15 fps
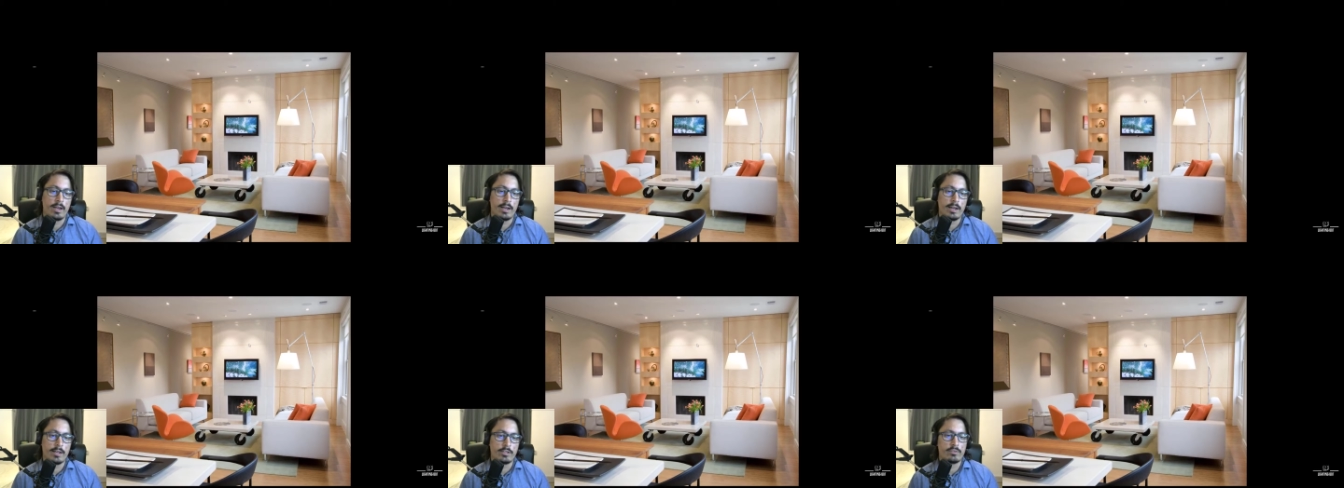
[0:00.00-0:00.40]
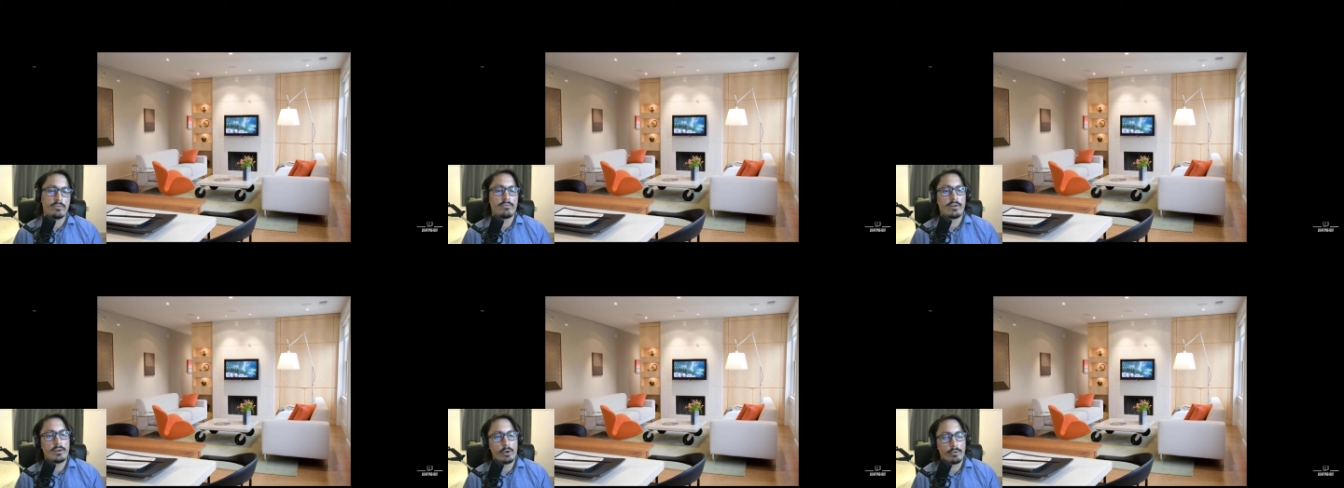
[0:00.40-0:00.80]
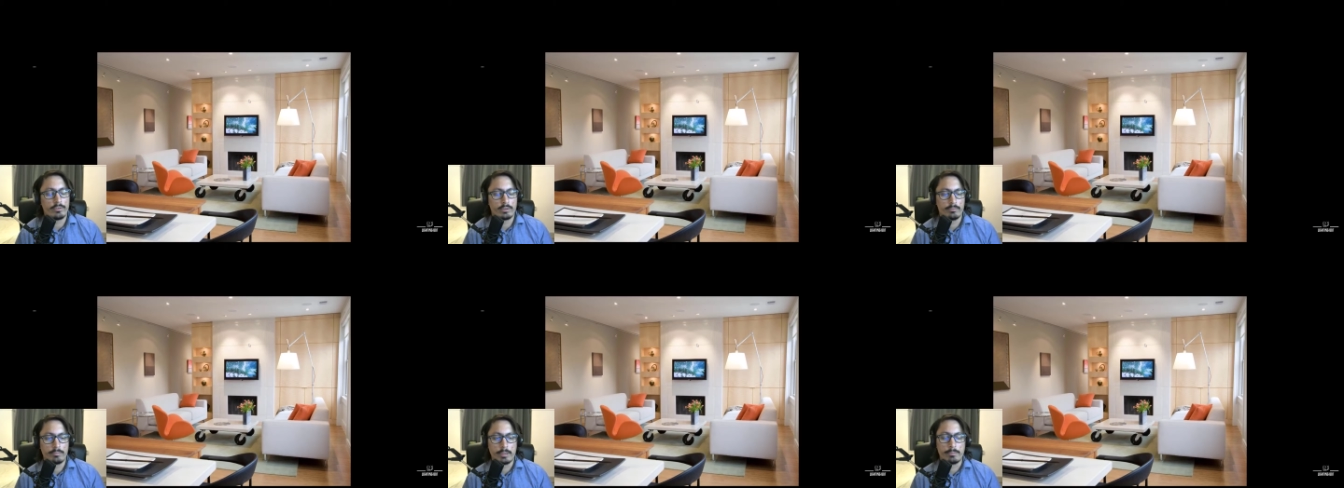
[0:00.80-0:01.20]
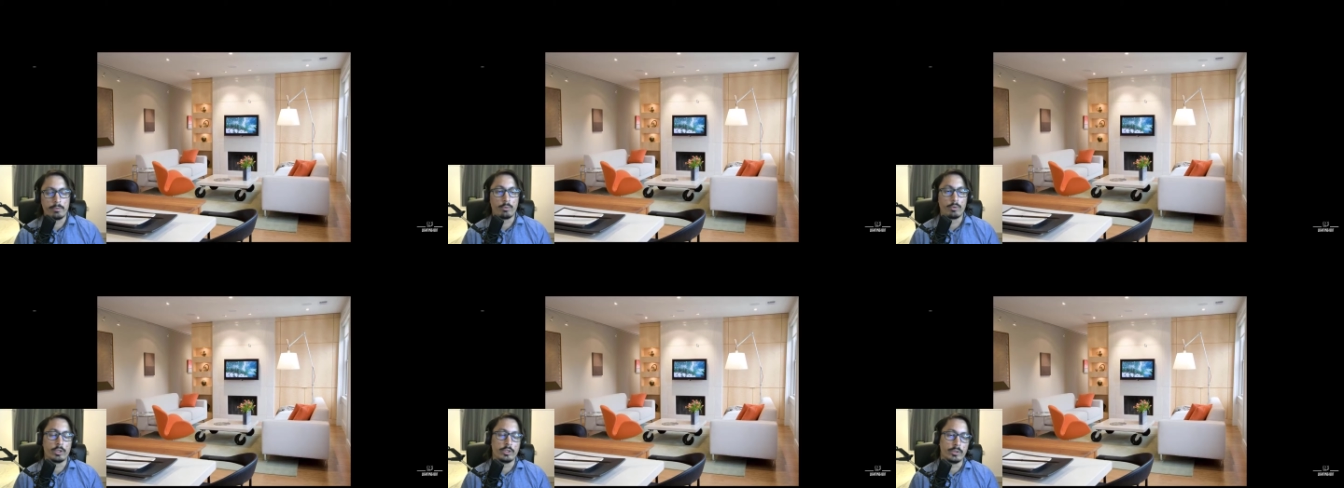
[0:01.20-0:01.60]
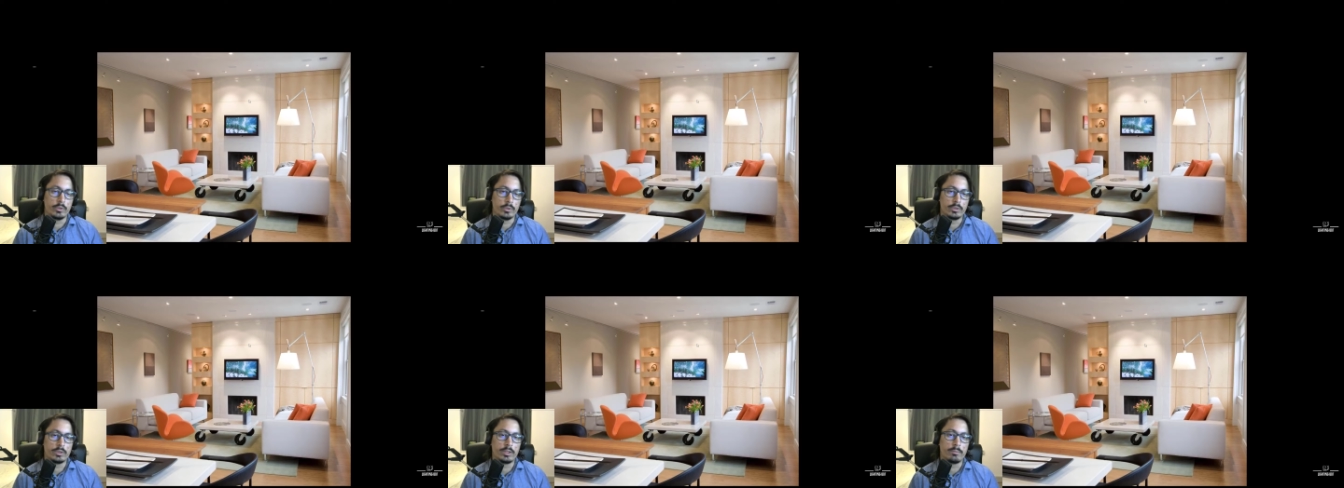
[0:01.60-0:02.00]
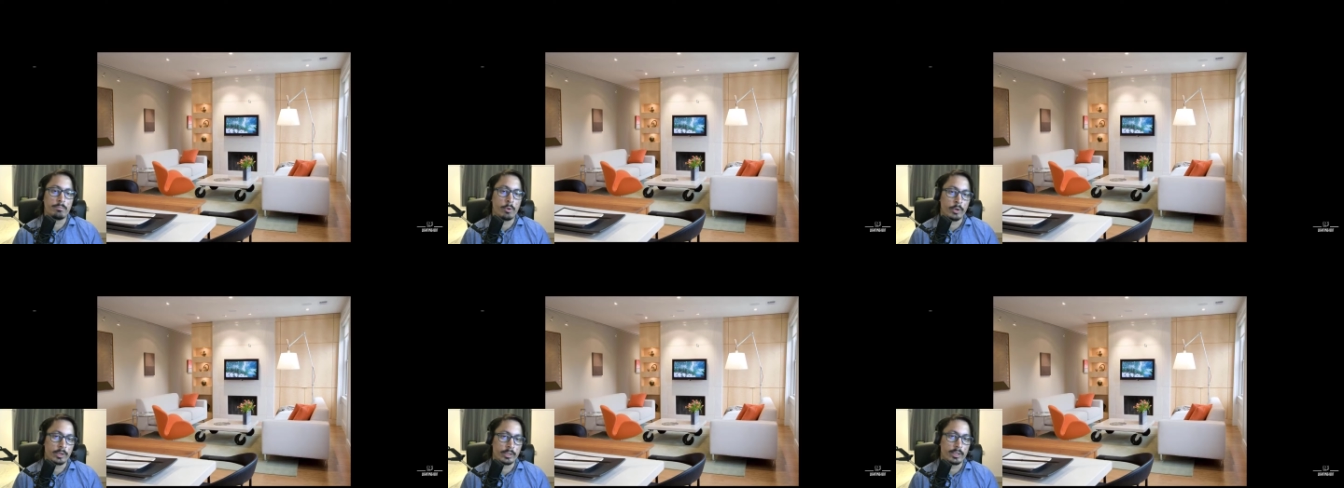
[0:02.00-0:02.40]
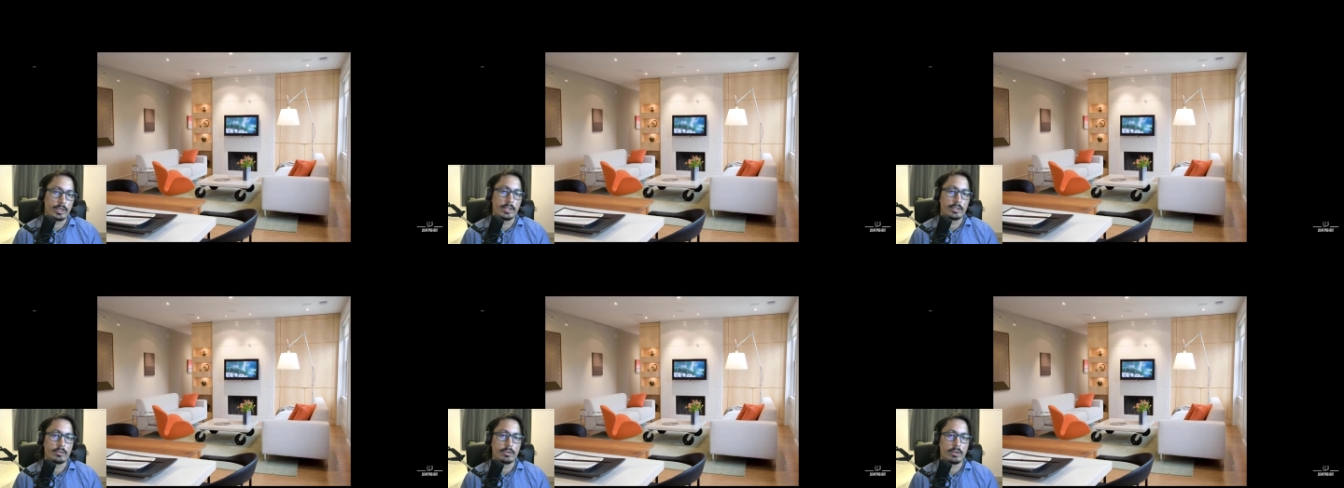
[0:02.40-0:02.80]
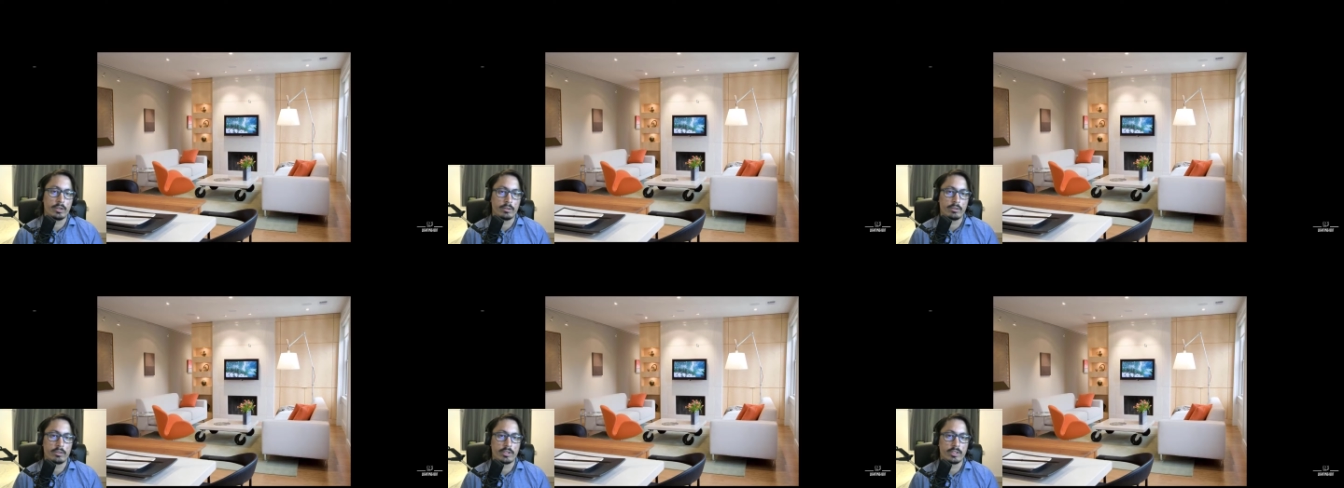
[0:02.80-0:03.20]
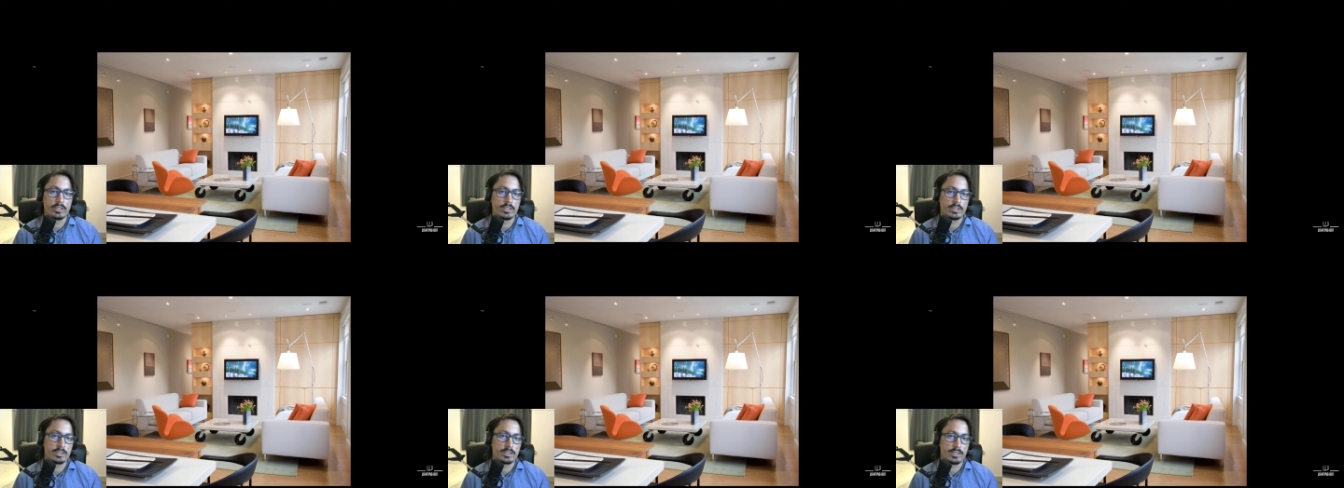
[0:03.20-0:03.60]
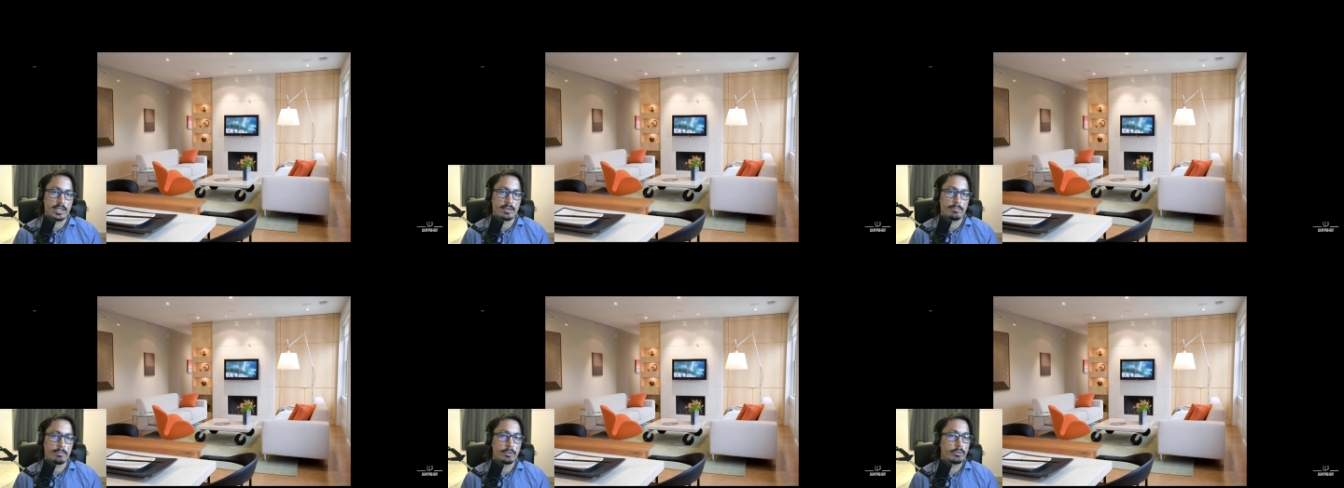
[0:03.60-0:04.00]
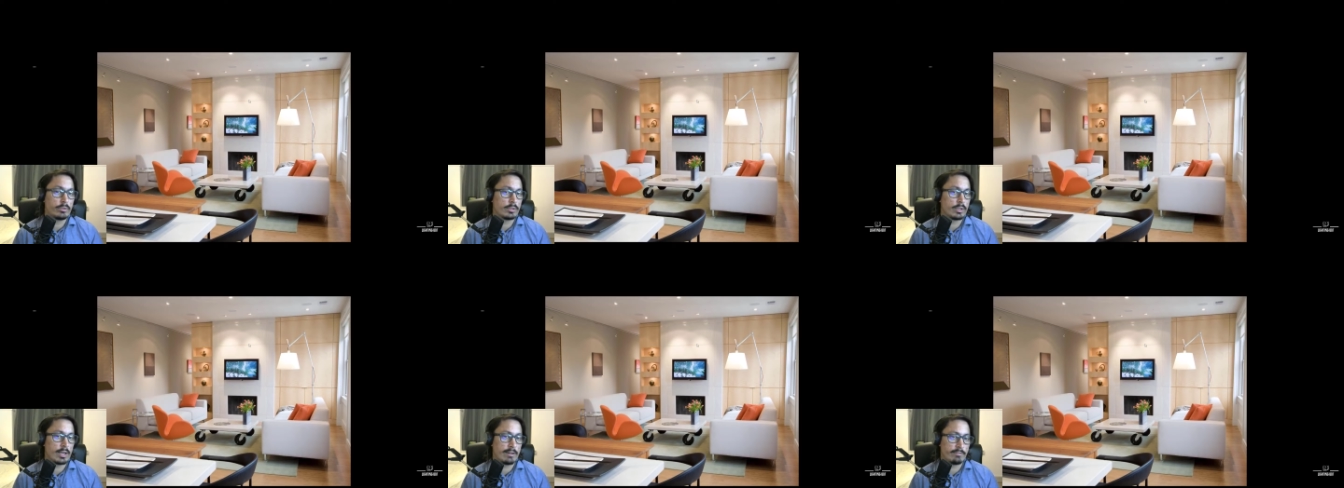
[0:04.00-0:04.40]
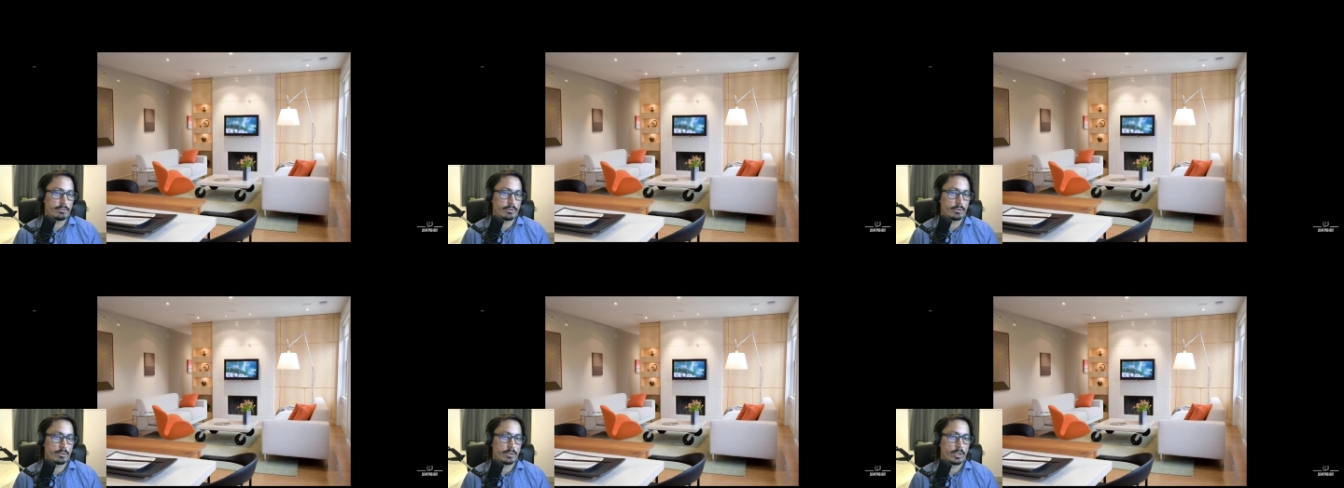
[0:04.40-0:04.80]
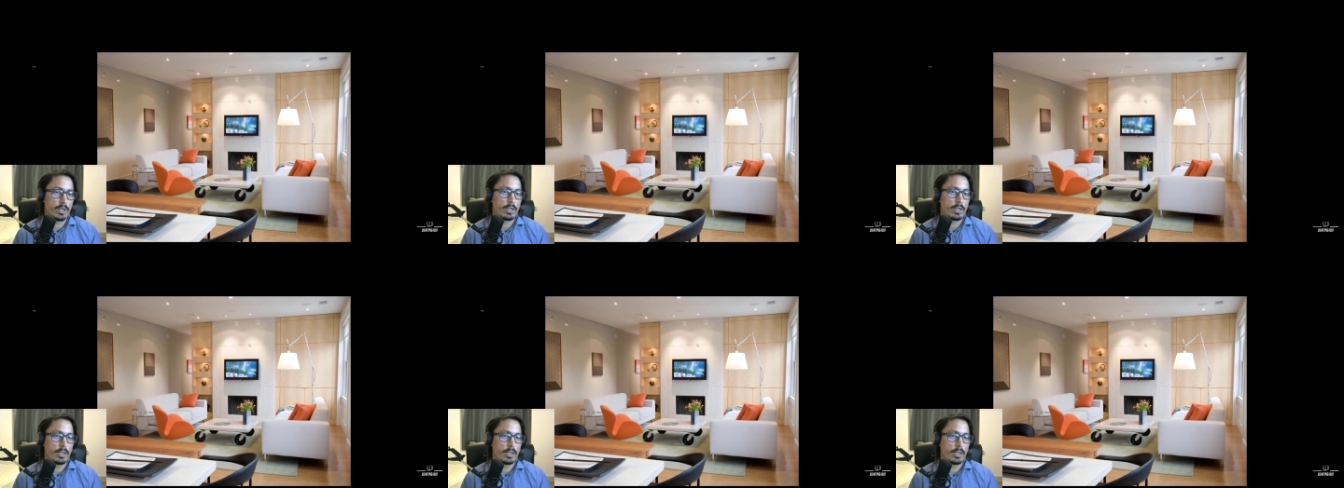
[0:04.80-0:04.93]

Uh, so very often people will use a point light or other things instead, but you don't have to.